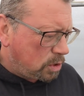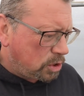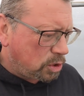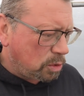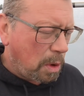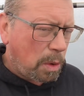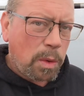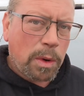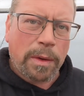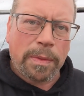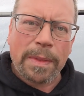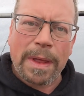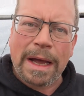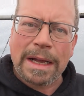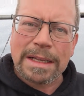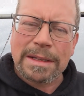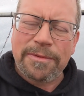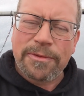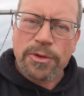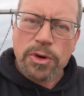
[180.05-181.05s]
So we want
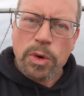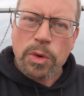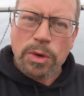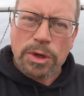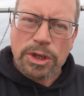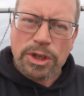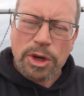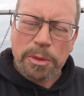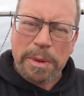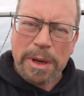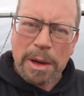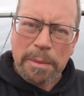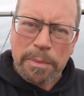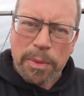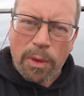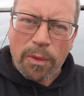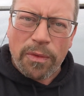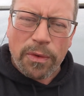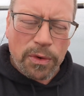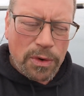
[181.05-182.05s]
that fruit to be
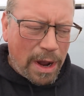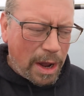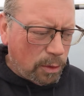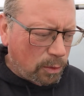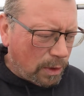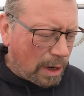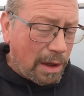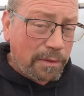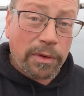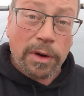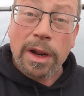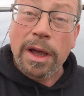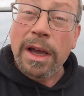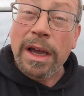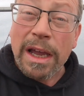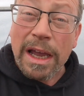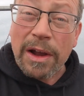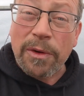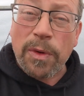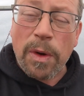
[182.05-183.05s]
above ground level
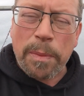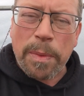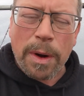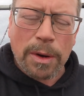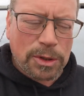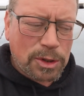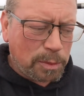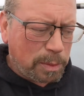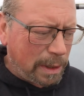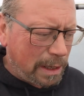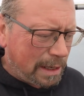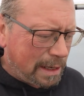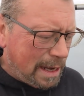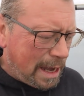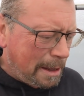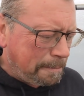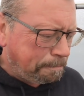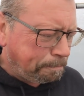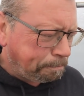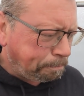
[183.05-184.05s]
if we possibly
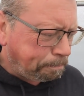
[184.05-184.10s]
can.